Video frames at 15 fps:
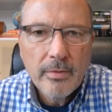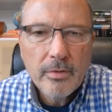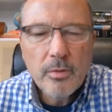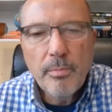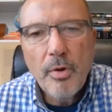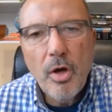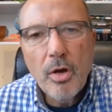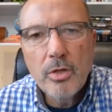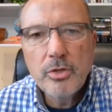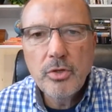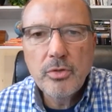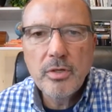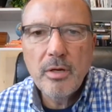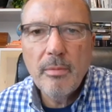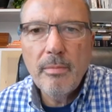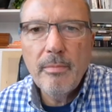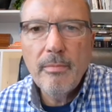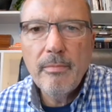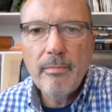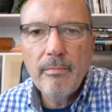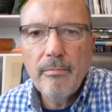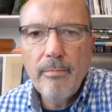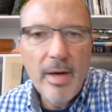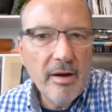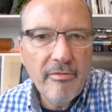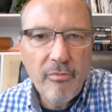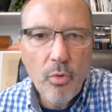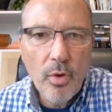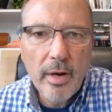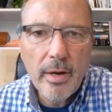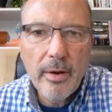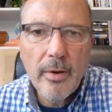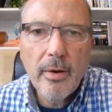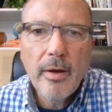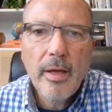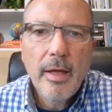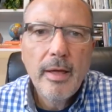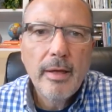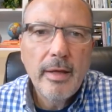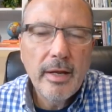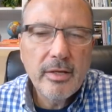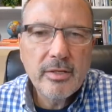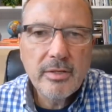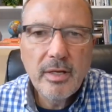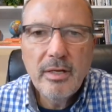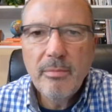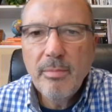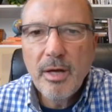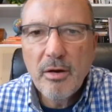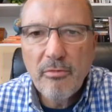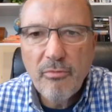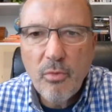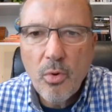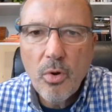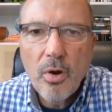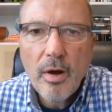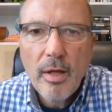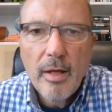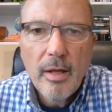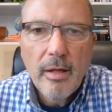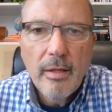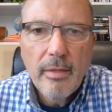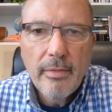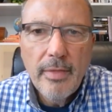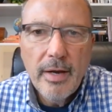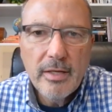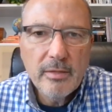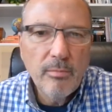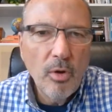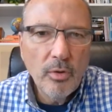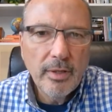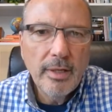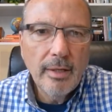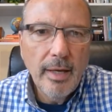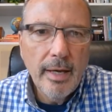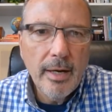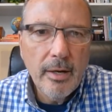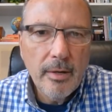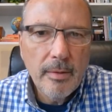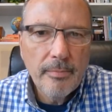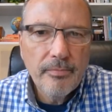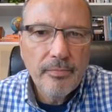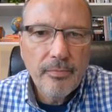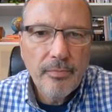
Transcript: So Paul is using a metaphor here, an extended metaphor that is multi-layered.